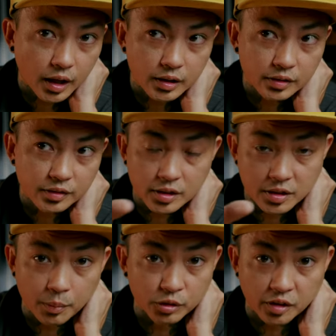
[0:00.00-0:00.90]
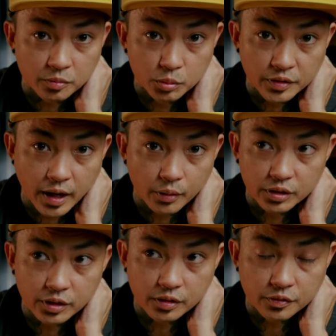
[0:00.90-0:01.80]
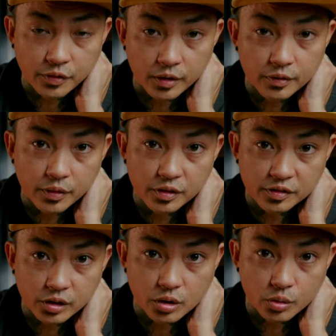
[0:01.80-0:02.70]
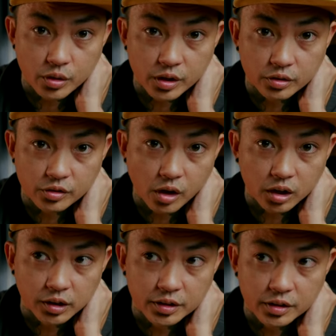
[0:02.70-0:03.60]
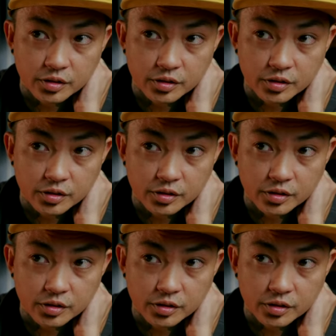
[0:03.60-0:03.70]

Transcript: The table doesn't move now. It's very, very secure and solid.